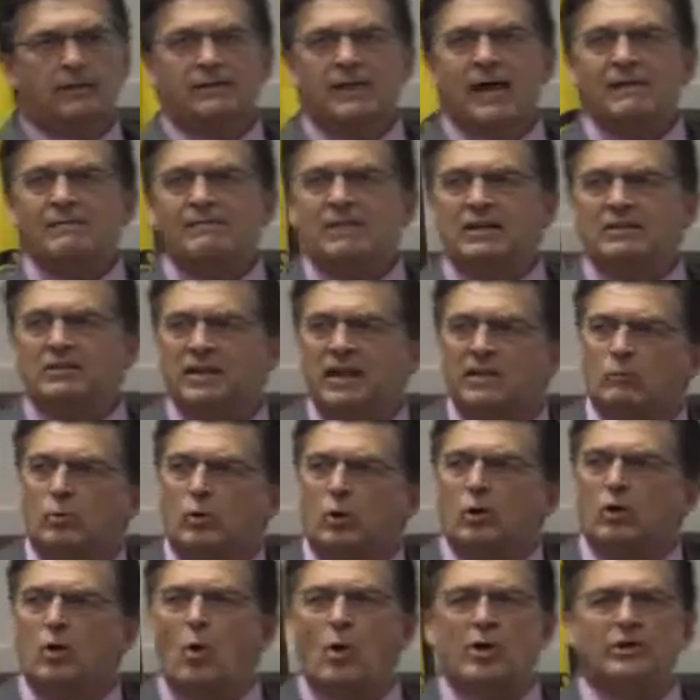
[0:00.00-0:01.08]
then they said,
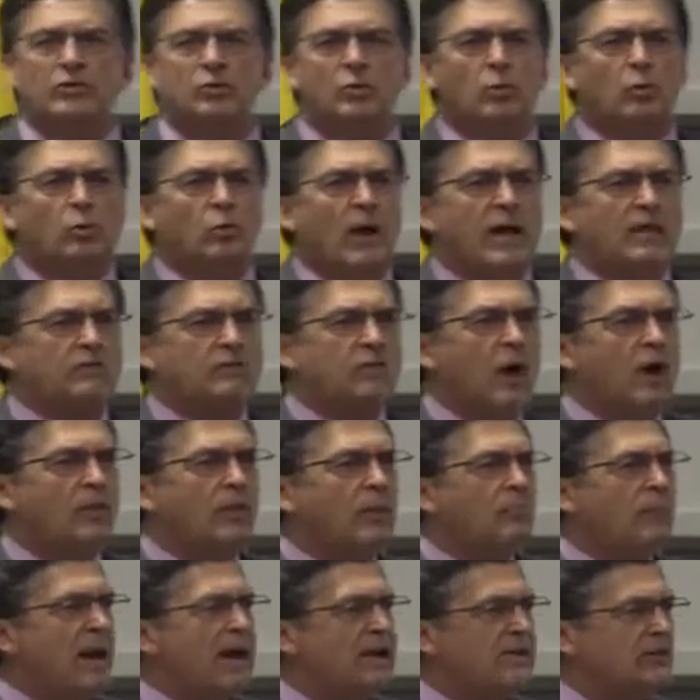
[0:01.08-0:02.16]
we're going to arrest
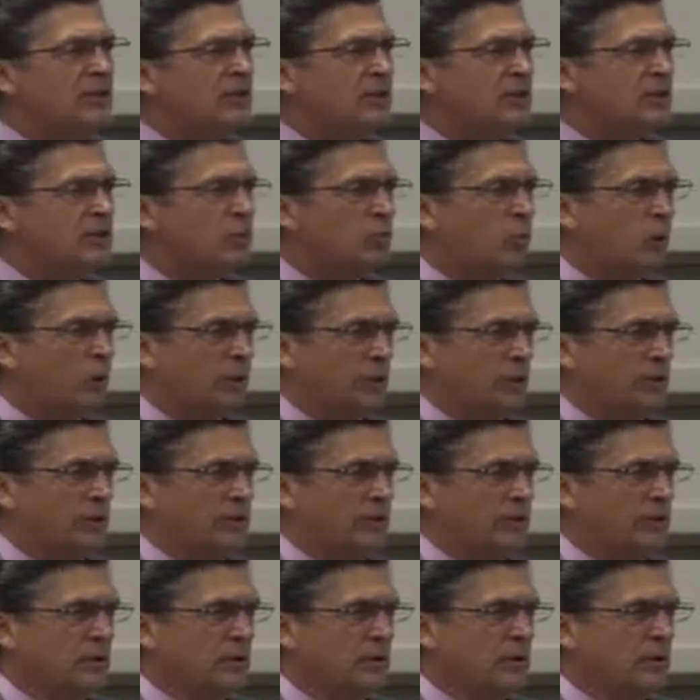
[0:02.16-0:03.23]
all the maintenance
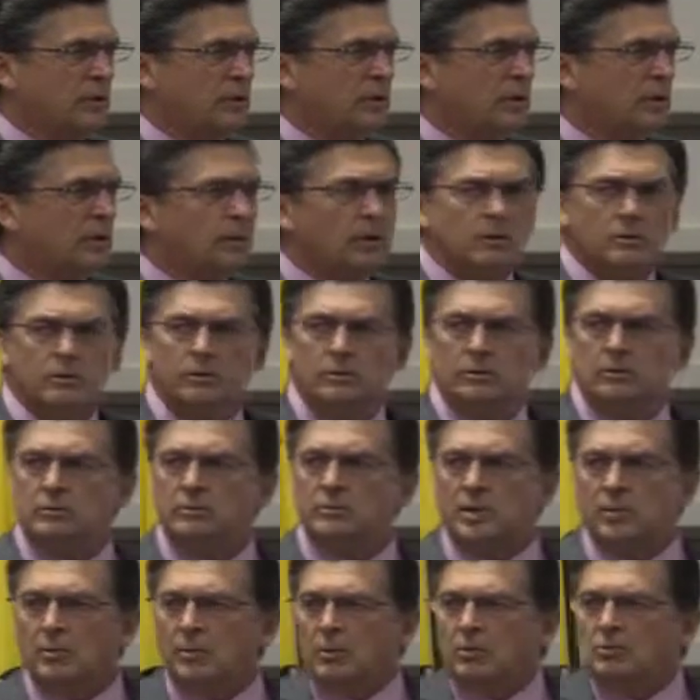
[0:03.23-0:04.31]
workers.
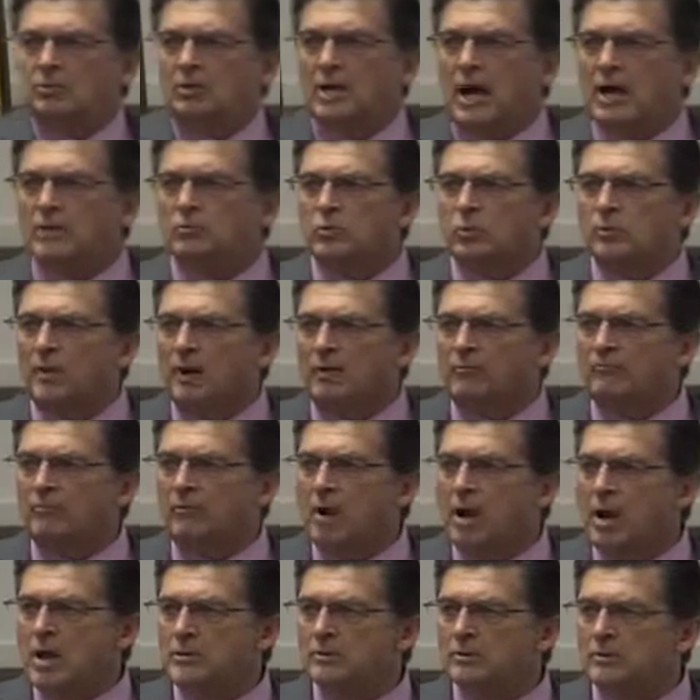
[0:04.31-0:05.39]
Some of those guys were my
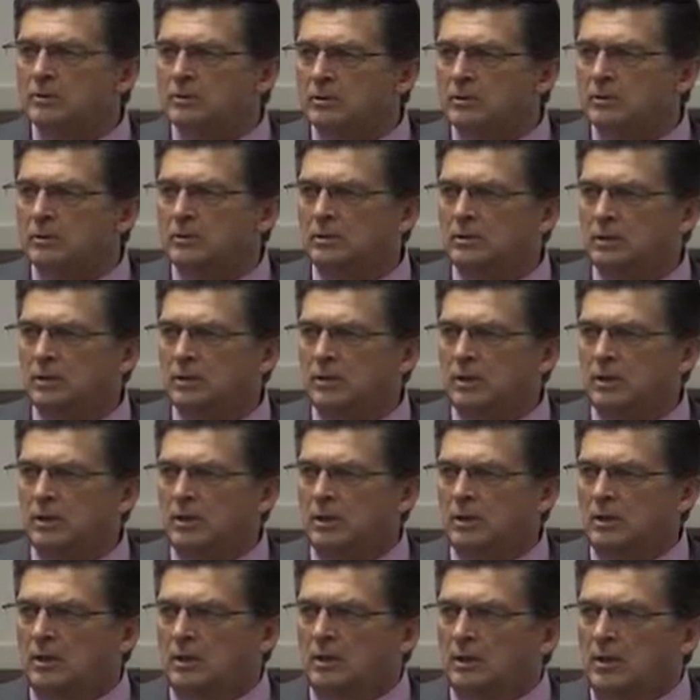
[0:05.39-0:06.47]

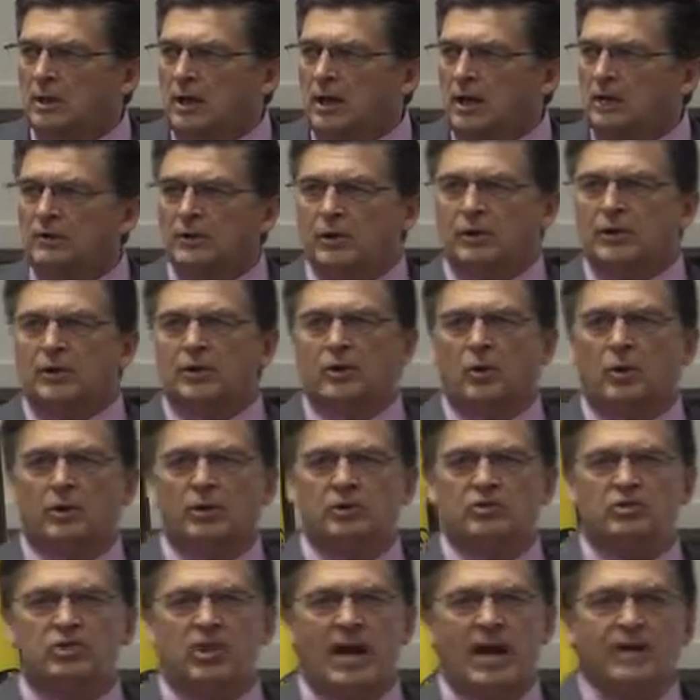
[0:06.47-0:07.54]
friends. And they're going to go
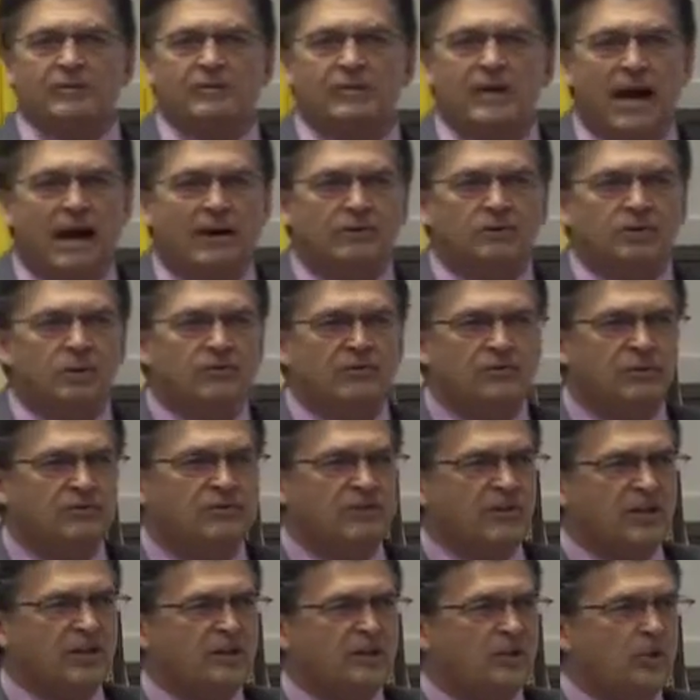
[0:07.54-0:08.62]
to jail now just for
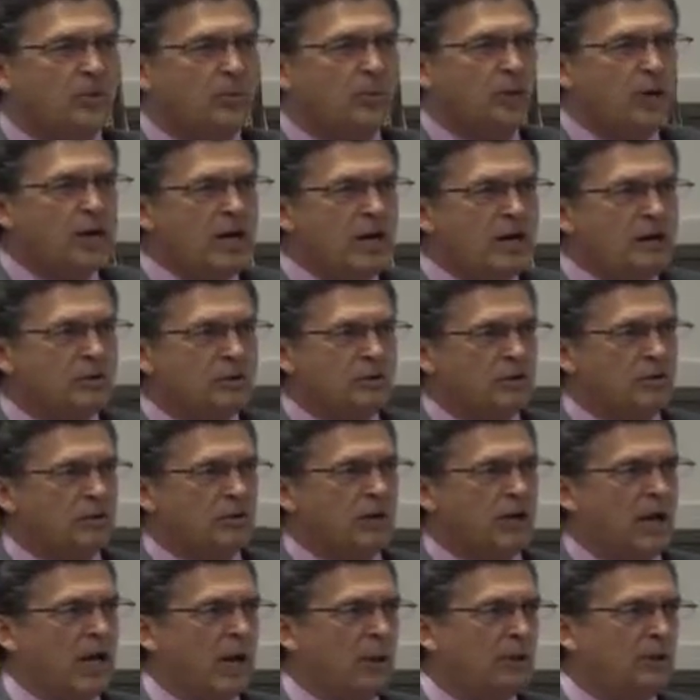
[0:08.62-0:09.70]
fixing a bridge
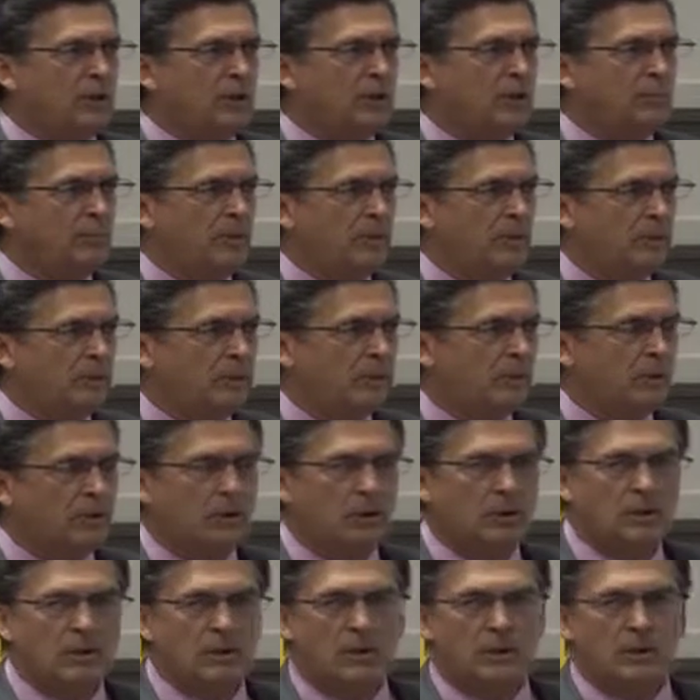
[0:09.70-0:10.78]
and helping the people.
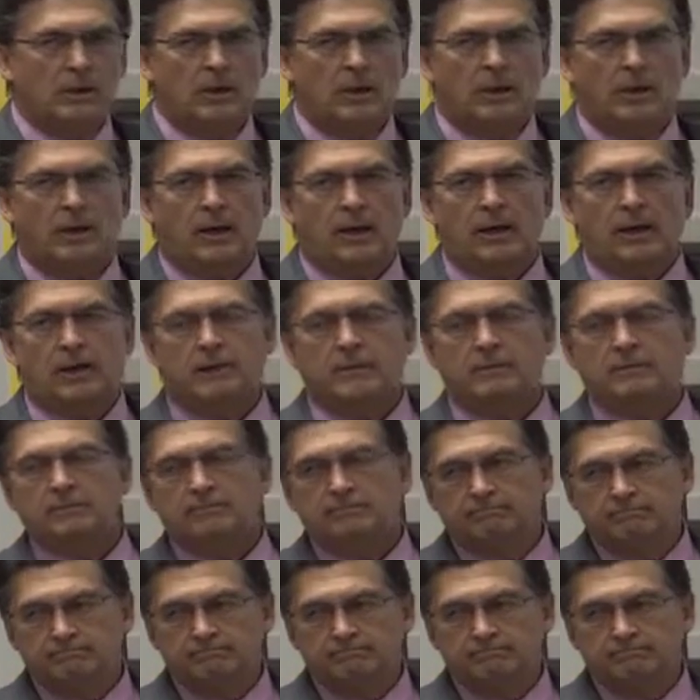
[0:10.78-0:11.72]
And